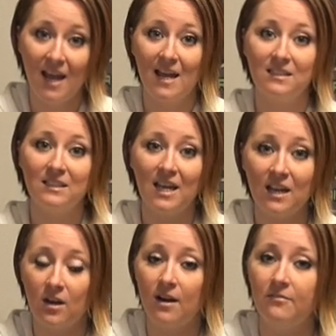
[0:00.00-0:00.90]
and
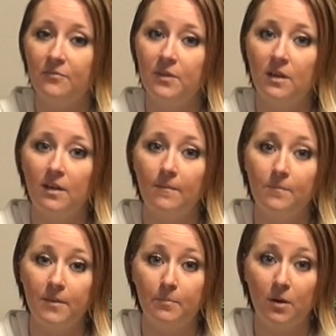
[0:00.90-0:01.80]
take off the
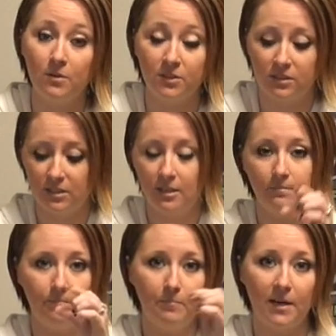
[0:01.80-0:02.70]
posts,
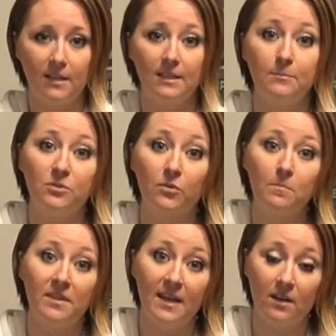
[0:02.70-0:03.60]
the body clips
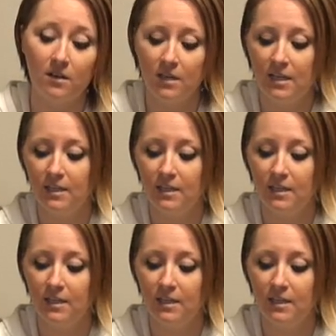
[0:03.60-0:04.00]
from there.